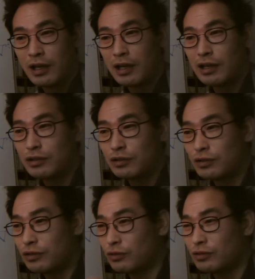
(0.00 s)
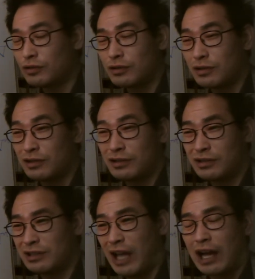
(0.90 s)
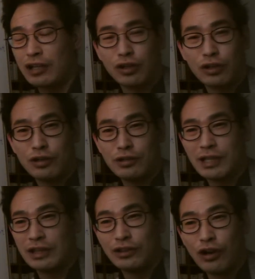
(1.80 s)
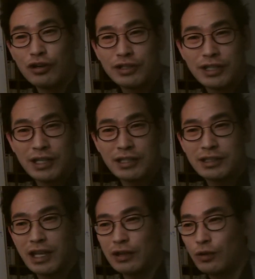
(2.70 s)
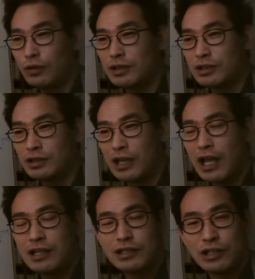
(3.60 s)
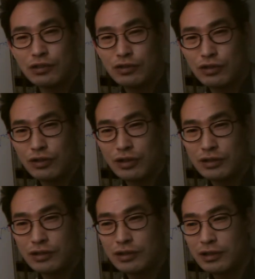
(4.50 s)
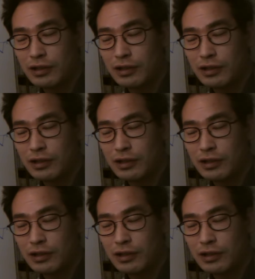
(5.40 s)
It took doctors and nurses and all this health insurance.